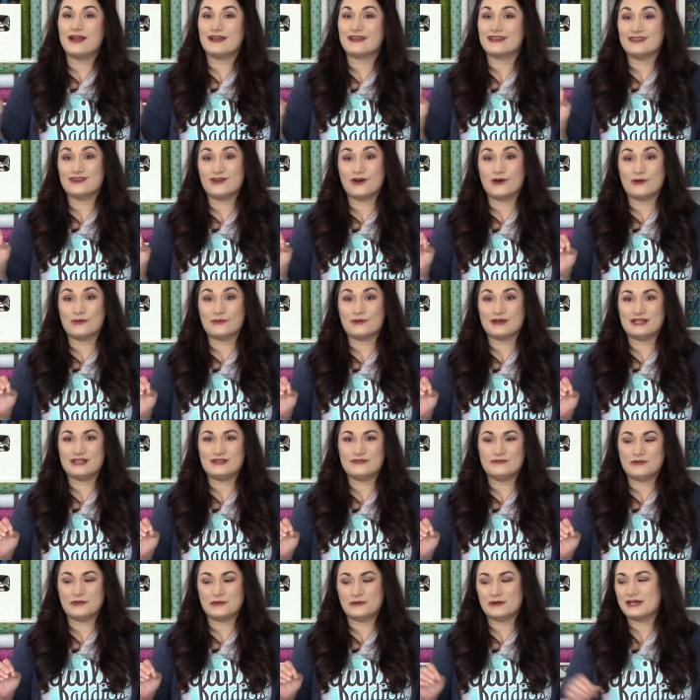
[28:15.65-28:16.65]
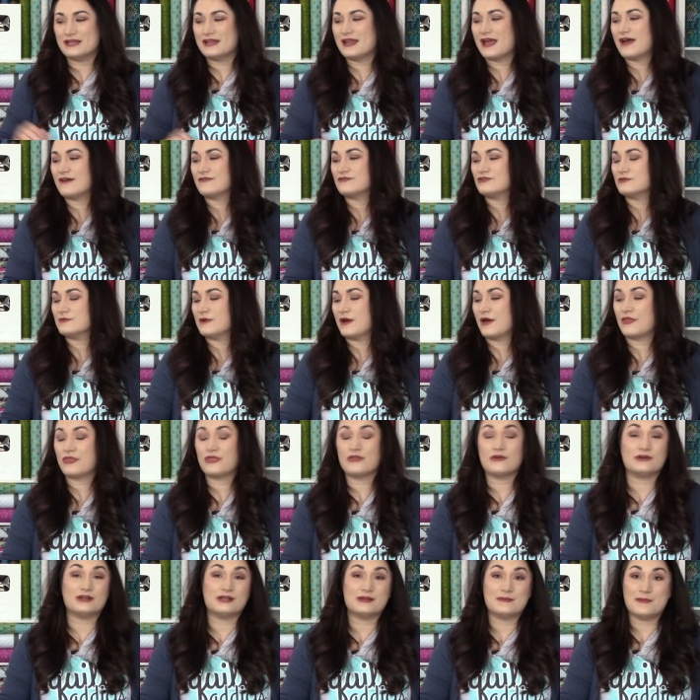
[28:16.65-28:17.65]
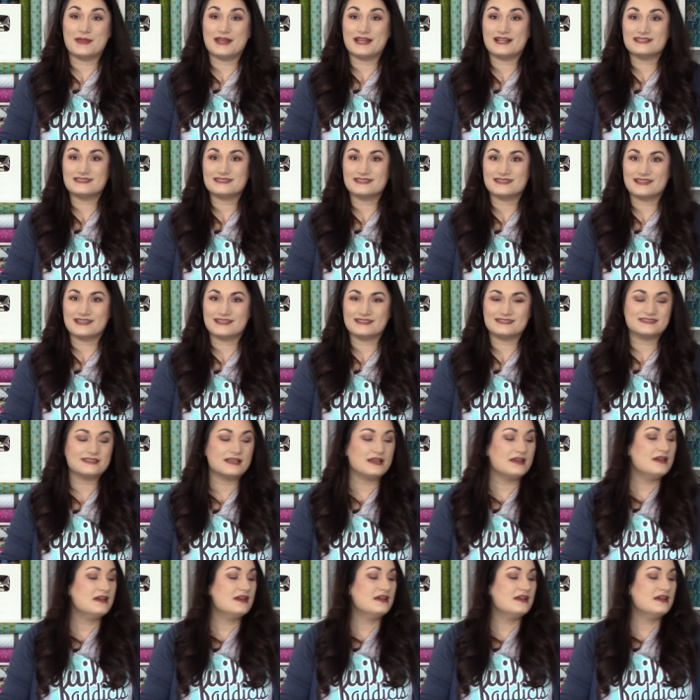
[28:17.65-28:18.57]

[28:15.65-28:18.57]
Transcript: I can already feel it after about 30 minutes of this.